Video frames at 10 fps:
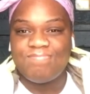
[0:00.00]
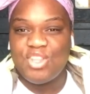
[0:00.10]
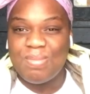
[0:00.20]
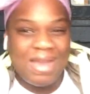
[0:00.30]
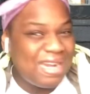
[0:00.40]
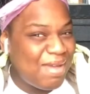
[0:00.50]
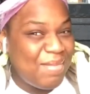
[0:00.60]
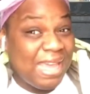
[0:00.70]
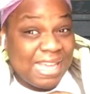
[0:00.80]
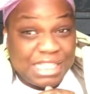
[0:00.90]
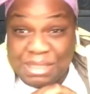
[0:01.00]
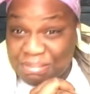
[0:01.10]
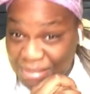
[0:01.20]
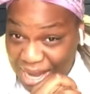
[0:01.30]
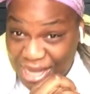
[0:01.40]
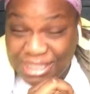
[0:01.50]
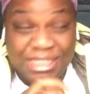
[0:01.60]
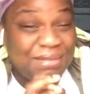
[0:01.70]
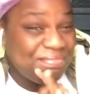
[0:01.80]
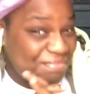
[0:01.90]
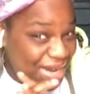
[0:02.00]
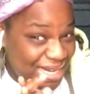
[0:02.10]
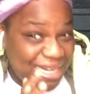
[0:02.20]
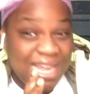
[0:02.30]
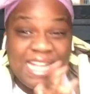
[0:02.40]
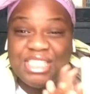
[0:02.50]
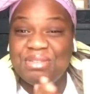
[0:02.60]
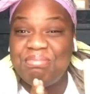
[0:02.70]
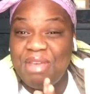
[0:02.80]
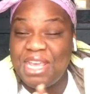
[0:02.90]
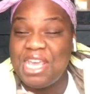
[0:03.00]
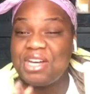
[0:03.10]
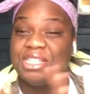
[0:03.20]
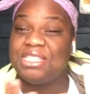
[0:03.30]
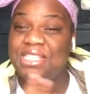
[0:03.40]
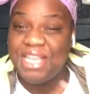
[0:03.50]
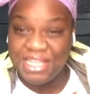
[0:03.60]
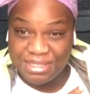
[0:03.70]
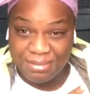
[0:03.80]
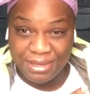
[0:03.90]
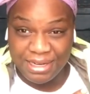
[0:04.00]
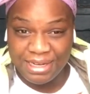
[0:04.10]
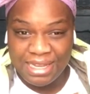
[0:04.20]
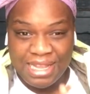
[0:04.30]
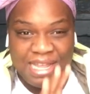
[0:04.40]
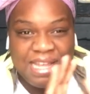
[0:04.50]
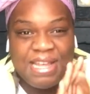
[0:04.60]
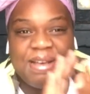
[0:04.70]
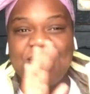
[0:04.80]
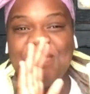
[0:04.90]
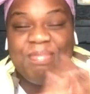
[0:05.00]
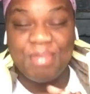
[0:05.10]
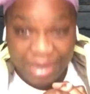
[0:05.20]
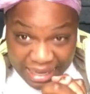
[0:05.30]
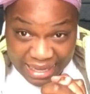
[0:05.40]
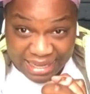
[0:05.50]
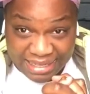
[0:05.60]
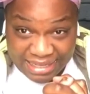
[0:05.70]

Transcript: you might not make as much money as you're making on Teespring, but